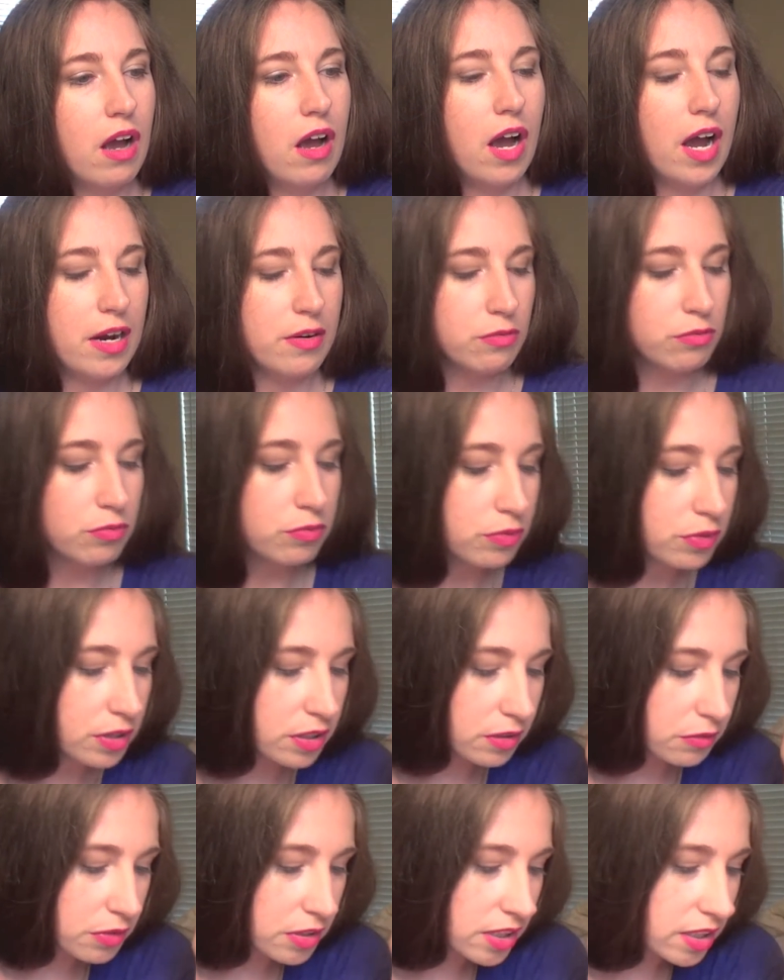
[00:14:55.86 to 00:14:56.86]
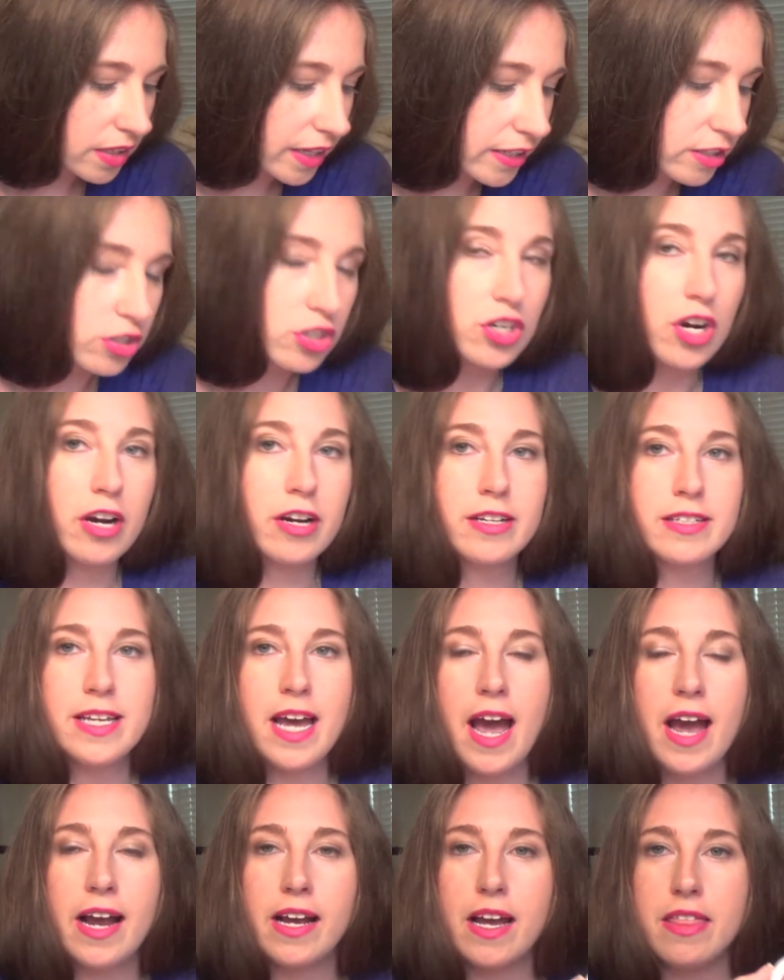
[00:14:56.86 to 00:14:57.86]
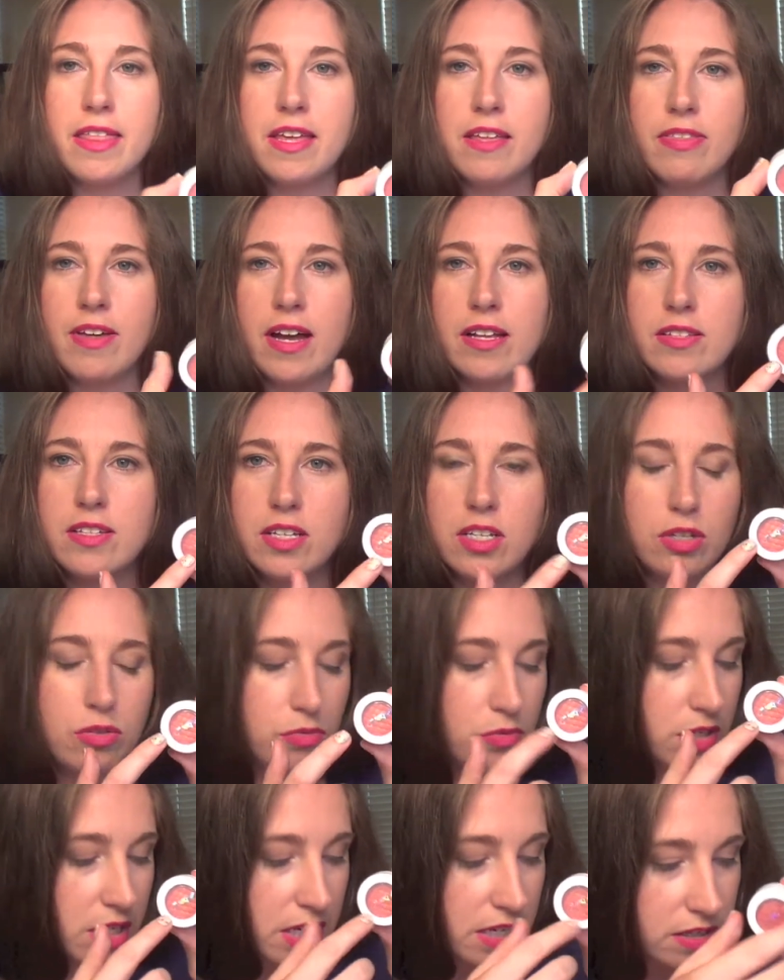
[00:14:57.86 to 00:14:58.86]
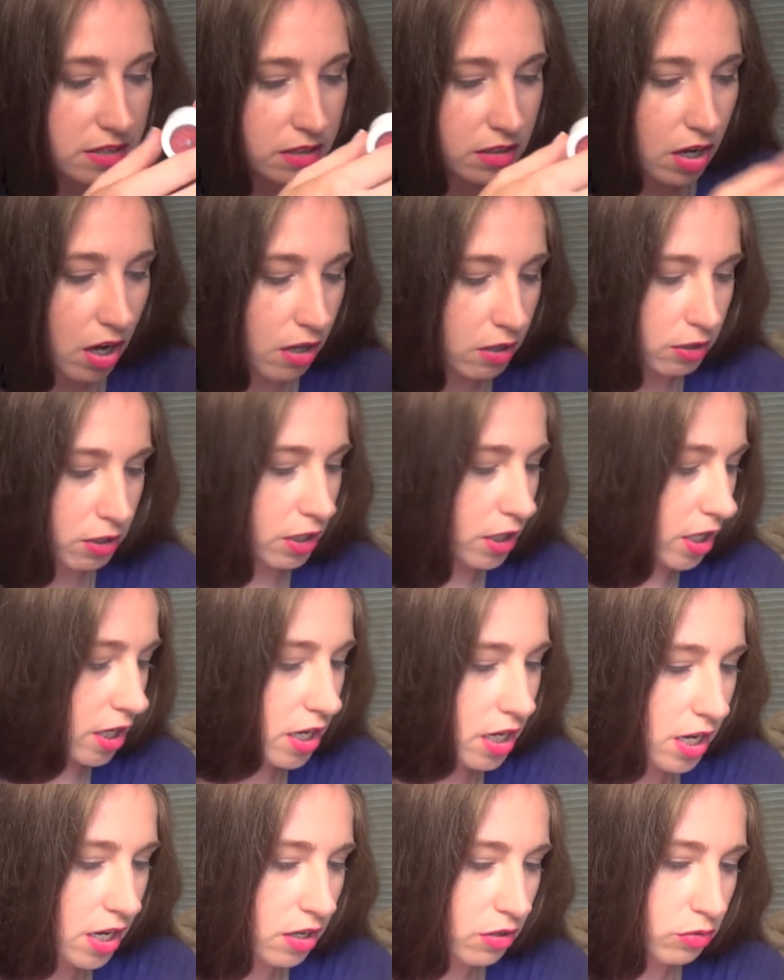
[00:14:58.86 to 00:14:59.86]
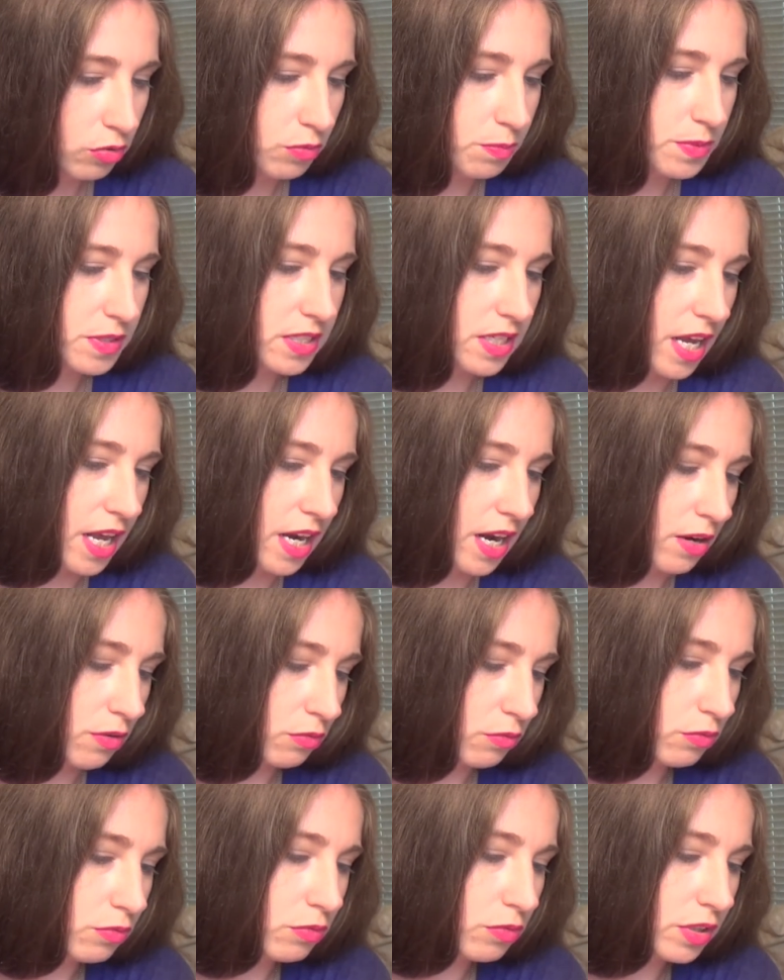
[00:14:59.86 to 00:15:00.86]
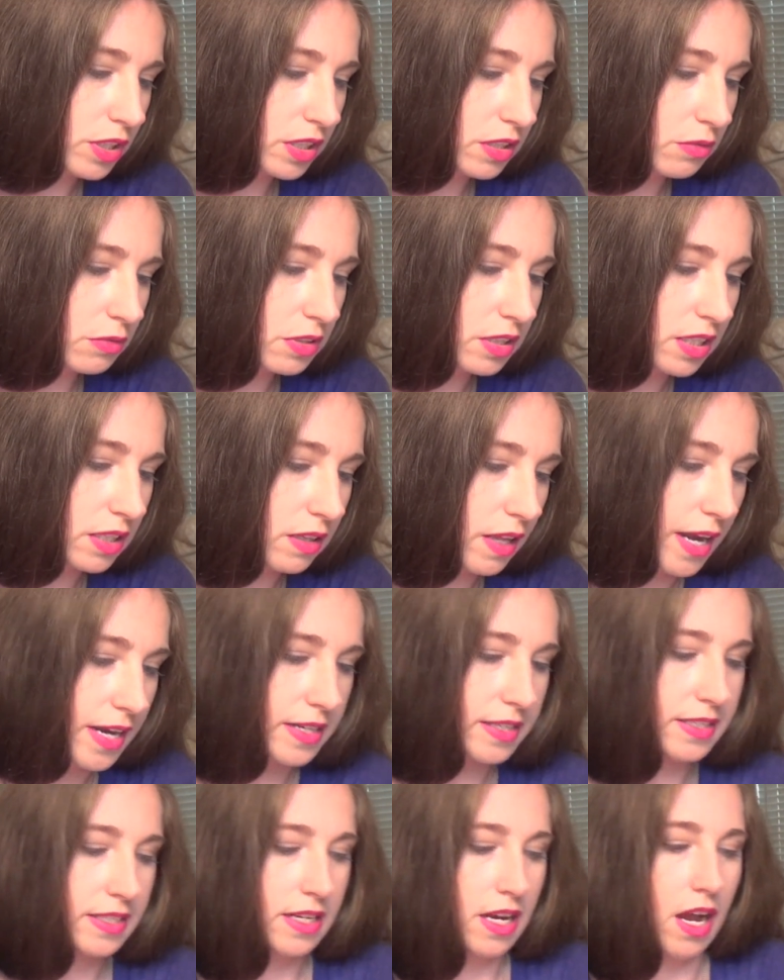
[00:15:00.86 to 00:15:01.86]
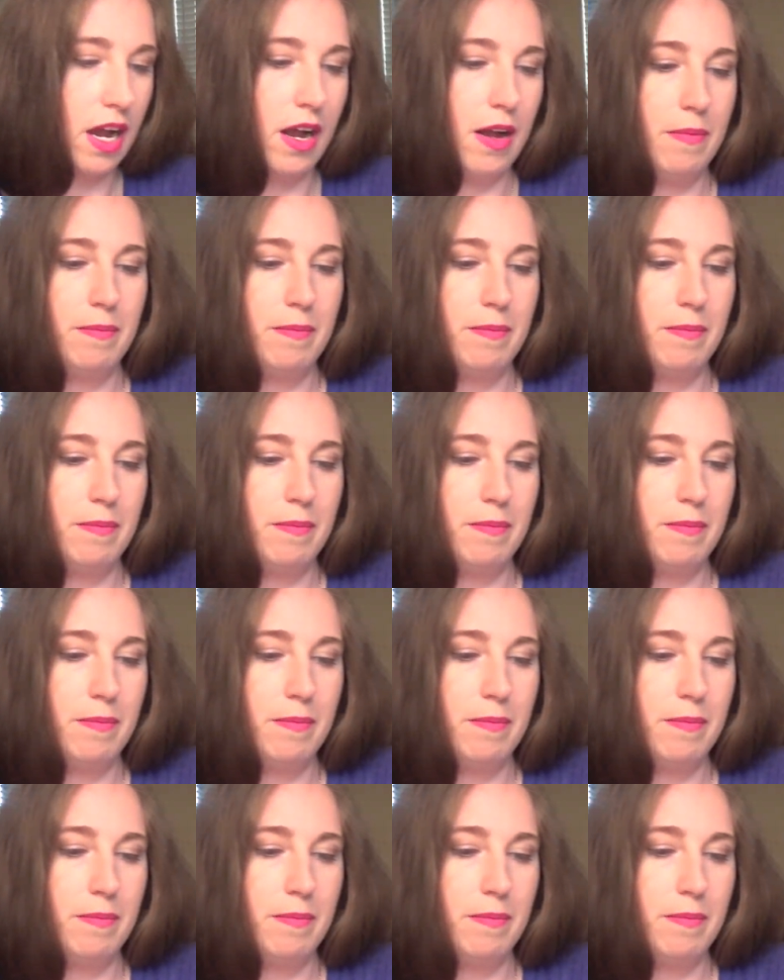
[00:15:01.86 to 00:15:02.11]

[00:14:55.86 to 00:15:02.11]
I really, really like Shark Attack. I think that's a unique color. Oops. And I really, really liked